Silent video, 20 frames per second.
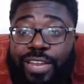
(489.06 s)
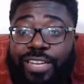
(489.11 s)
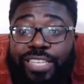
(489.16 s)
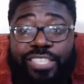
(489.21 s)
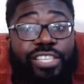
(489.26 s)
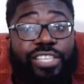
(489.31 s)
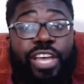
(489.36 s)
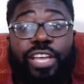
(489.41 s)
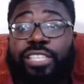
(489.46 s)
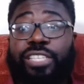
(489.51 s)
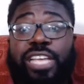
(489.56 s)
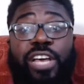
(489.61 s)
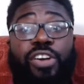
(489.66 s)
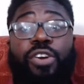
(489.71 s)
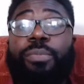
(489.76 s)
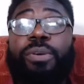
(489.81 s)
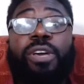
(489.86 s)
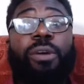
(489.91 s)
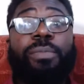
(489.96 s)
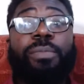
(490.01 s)
Now, this Turkey side
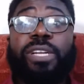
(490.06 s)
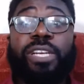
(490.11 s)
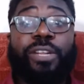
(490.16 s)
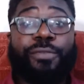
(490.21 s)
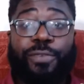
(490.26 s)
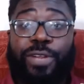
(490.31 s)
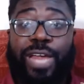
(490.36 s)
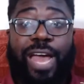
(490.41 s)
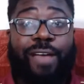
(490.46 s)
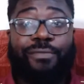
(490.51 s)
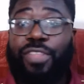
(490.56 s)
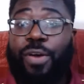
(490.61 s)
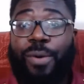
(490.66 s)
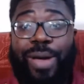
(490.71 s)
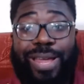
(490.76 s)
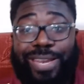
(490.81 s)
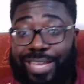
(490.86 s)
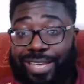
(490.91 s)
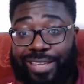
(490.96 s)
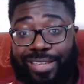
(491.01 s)
could be completely different. I have
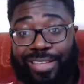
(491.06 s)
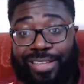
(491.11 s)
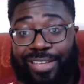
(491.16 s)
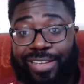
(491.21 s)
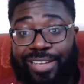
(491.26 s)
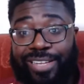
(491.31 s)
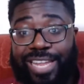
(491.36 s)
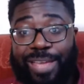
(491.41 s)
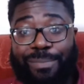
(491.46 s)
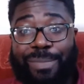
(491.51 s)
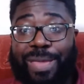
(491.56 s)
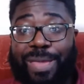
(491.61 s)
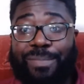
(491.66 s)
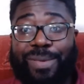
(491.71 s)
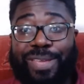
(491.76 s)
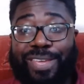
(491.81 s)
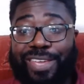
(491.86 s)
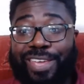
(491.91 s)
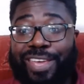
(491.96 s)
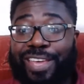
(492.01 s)
no idea. They may
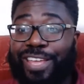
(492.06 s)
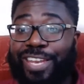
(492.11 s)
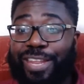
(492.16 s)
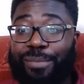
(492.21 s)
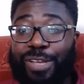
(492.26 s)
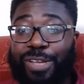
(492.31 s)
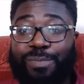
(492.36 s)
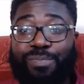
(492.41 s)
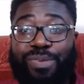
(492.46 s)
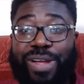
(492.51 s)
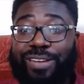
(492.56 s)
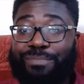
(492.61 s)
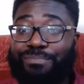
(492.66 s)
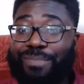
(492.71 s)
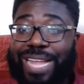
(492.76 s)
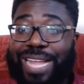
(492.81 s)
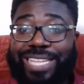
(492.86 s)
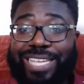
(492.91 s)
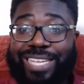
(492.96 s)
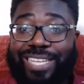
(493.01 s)
be the most
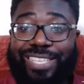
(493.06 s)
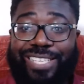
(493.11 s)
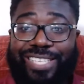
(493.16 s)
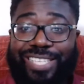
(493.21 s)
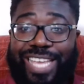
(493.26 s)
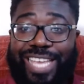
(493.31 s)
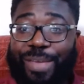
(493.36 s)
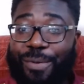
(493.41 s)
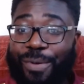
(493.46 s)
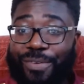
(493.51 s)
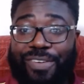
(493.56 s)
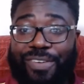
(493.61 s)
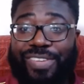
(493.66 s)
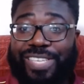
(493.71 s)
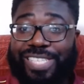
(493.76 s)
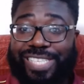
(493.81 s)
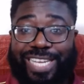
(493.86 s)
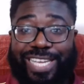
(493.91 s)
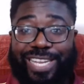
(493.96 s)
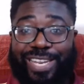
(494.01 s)
pragmatic team we've
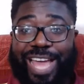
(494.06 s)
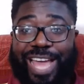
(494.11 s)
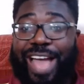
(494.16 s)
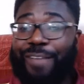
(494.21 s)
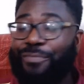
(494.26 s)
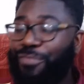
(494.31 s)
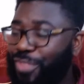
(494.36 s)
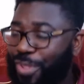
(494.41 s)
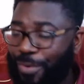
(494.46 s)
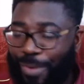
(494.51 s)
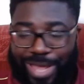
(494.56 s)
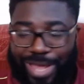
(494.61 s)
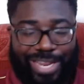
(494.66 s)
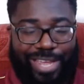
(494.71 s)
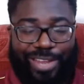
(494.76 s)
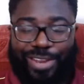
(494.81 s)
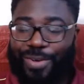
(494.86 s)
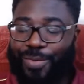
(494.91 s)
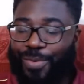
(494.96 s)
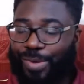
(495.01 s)
ever seen. I have no
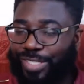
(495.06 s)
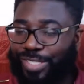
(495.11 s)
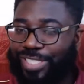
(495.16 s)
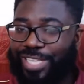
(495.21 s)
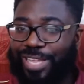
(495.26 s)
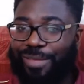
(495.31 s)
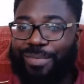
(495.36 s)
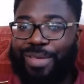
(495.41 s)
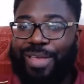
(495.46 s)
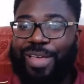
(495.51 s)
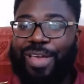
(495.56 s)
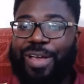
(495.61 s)
idea. I don't watch them.